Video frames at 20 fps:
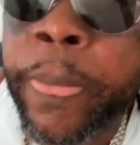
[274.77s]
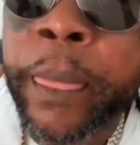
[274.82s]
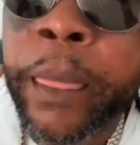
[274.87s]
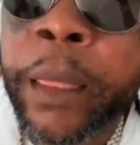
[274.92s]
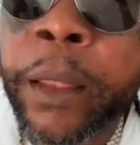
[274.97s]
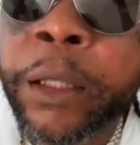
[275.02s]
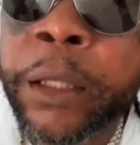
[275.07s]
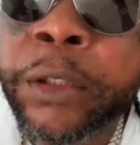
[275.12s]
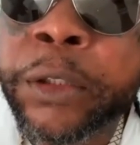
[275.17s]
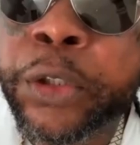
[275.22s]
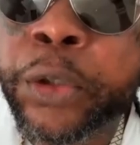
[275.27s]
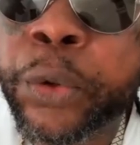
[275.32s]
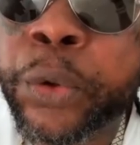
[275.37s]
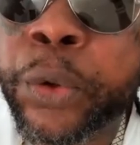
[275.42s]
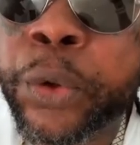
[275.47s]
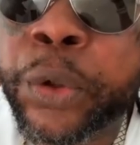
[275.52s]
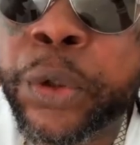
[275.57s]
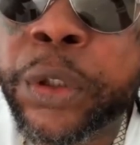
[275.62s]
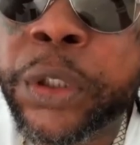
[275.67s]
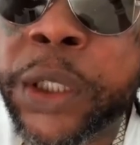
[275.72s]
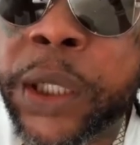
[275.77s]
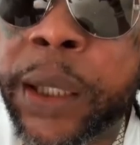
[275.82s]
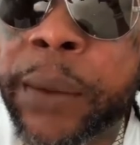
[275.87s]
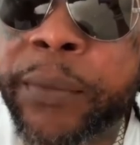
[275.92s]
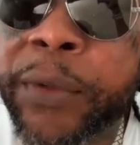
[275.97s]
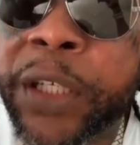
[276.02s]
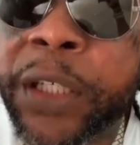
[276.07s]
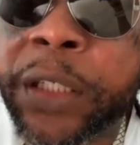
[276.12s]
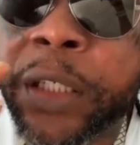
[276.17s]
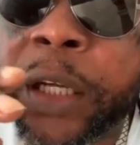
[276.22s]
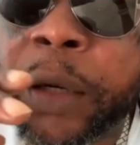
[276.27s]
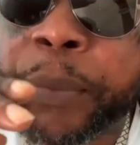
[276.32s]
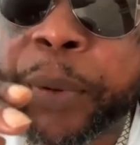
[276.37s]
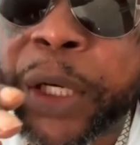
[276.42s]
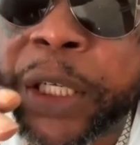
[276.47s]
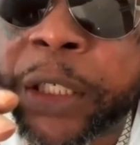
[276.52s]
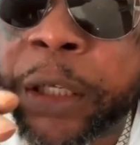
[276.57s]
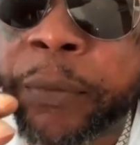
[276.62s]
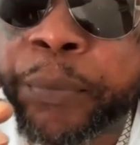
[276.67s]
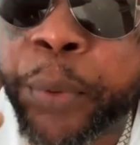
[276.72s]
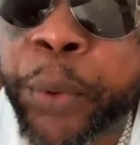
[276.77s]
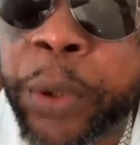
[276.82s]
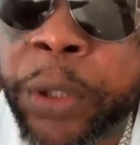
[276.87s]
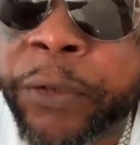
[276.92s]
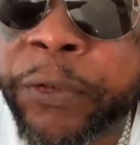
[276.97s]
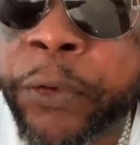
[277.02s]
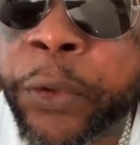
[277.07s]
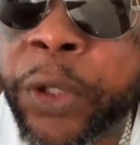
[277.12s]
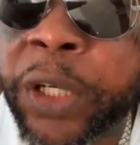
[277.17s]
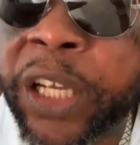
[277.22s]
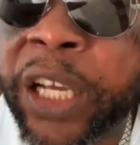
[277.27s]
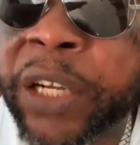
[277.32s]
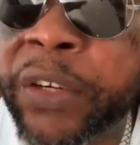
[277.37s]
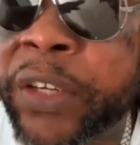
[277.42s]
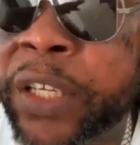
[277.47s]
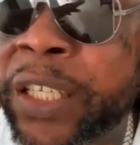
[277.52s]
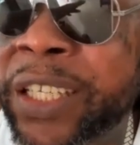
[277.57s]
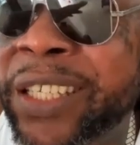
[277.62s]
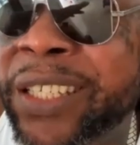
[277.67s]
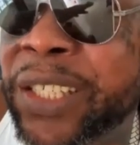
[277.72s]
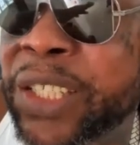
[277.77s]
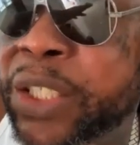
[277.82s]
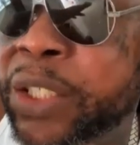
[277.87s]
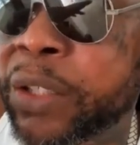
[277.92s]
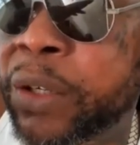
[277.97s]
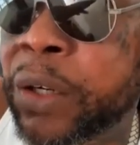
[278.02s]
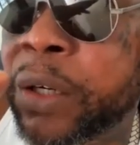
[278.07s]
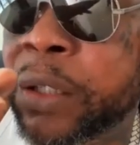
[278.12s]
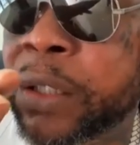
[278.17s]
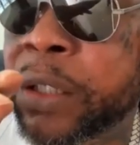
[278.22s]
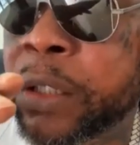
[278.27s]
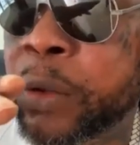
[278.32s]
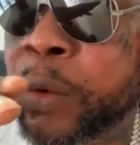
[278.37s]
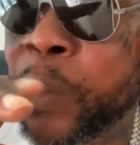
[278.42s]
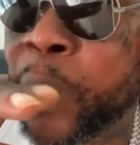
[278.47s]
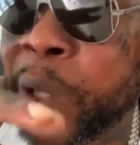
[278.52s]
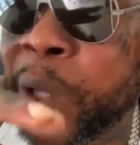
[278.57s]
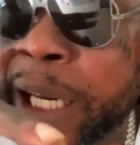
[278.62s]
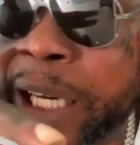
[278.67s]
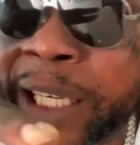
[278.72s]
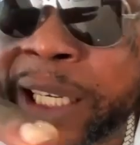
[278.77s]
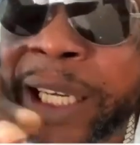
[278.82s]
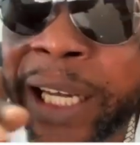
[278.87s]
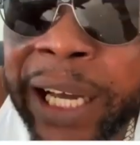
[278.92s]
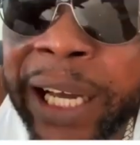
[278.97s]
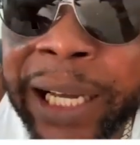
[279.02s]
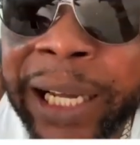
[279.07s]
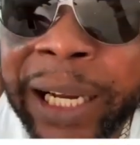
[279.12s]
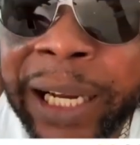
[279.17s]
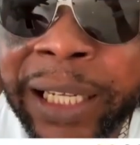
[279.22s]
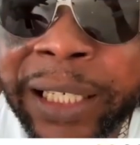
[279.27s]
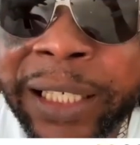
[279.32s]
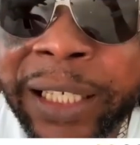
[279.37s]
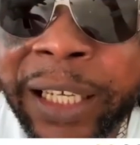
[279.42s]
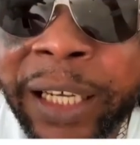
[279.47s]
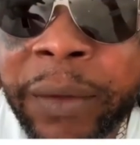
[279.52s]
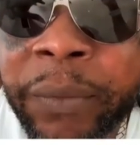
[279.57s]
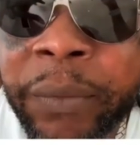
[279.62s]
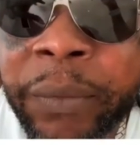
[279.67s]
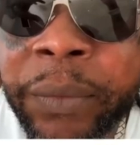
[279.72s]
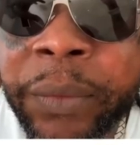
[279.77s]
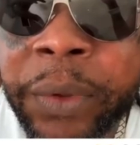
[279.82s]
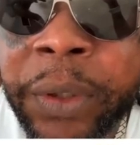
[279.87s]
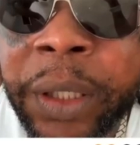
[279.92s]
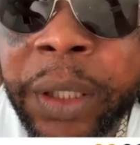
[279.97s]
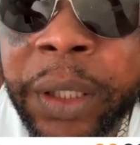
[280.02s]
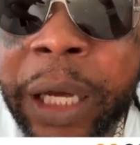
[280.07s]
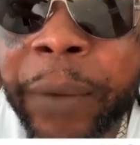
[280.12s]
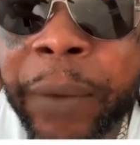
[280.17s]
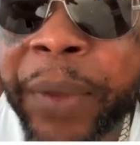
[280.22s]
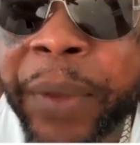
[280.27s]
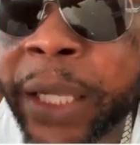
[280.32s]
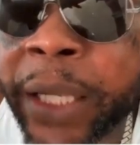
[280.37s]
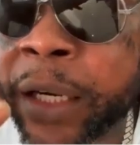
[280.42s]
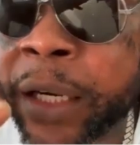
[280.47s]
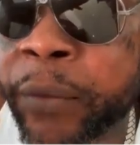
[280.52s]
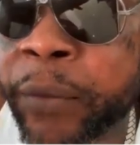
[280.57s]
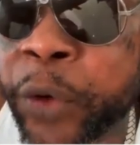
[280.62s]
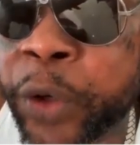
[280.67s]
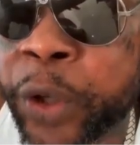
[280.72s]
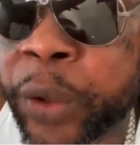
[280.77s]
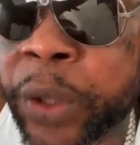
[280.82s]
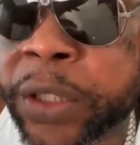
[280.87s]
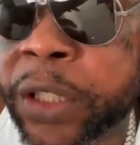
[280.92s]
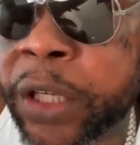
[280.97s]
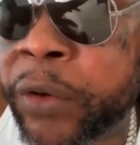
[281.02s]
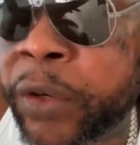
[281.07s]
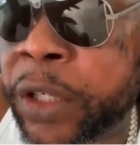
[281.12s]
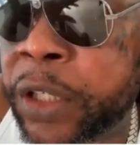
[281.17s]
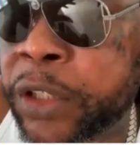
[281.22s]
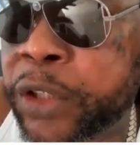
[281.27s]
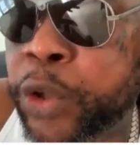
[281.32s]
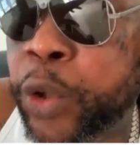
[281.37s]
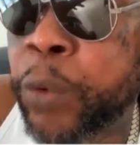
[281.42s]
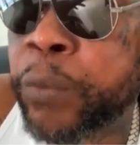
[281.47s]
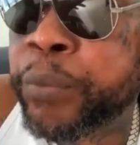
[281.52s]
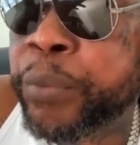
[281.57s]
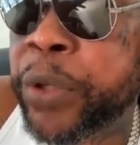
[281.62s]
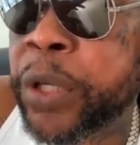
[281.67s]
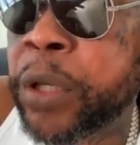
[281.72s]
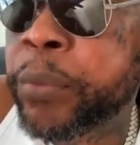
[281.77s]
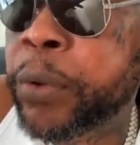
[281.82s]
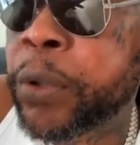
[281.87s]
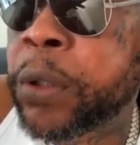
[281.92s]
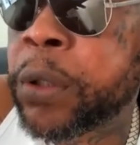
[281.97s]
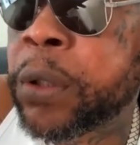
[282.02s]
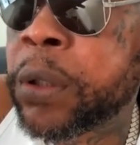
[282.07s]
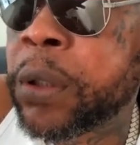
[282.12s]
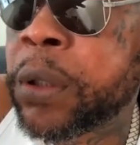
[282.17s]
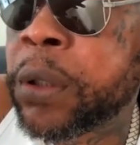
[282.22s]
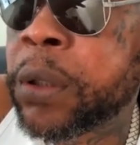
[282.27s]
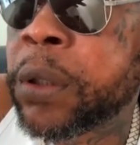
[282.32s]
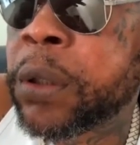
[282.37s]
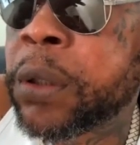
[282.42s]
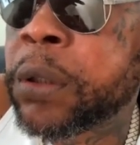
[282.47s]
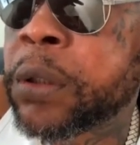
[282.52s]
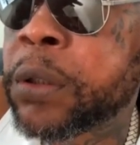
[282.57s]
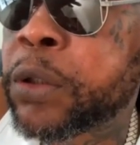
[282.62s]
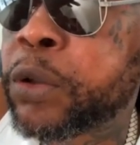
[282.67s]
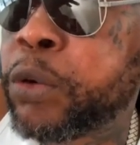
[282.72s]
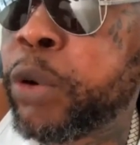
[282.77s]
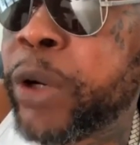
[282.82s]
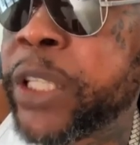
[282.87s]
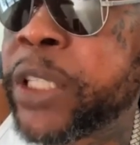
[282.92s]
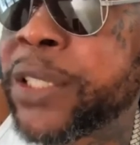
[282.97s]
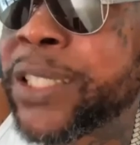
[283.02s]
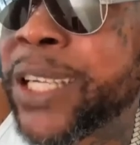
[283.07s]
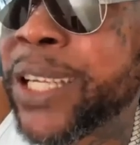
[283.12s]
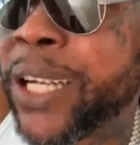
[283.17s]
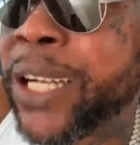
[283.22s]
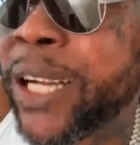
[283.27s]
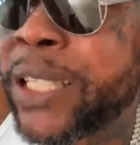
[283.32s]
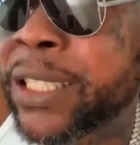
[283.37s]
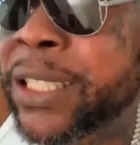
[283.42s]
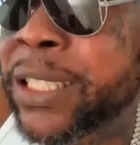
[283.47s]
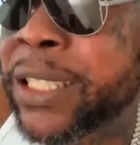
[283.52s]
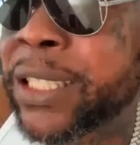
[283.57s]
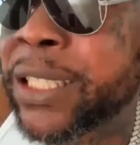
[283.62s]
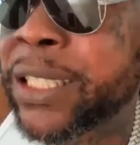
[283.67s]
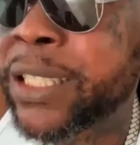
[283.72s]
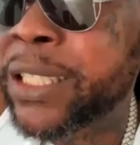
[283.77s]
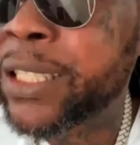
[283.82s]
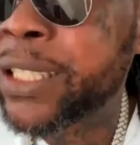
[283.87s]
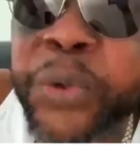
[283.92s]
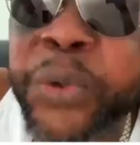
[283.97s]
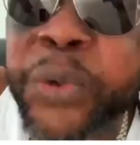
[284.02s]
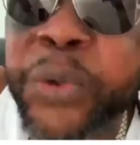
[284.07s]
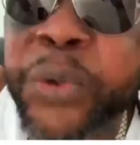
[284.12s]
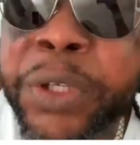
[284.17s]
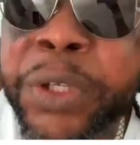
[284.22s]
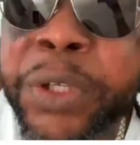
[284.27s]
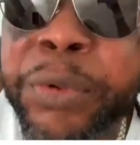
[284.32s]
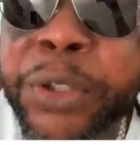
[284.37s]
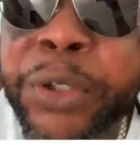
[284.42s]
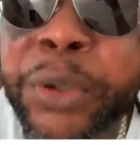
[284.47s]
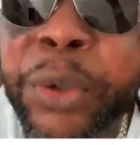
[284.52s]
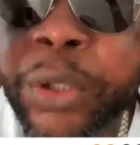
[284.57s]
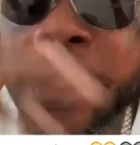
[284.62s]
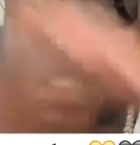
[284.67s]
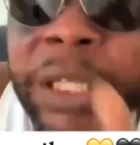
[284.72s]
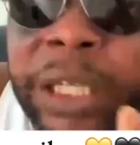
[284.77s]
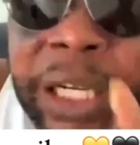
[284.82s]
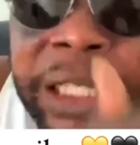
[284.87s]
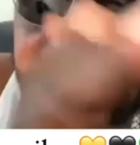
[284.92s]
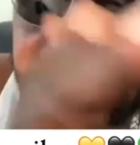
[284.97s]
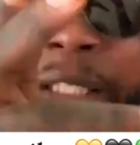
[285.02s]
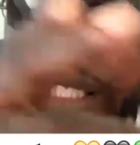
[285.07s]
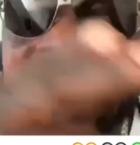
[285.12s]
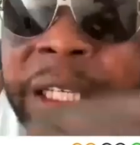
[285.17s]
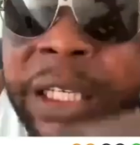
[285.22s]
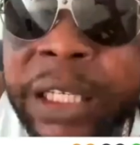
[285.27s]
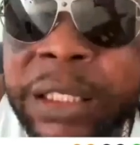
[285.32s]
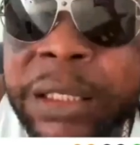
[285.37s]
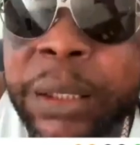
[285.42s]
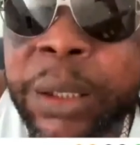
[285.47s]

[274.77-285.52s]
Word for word: Show them, it, it them portfolio already, you know, so the whole of the island, them, I make them request already. Some people, 20 container, some people 30 container.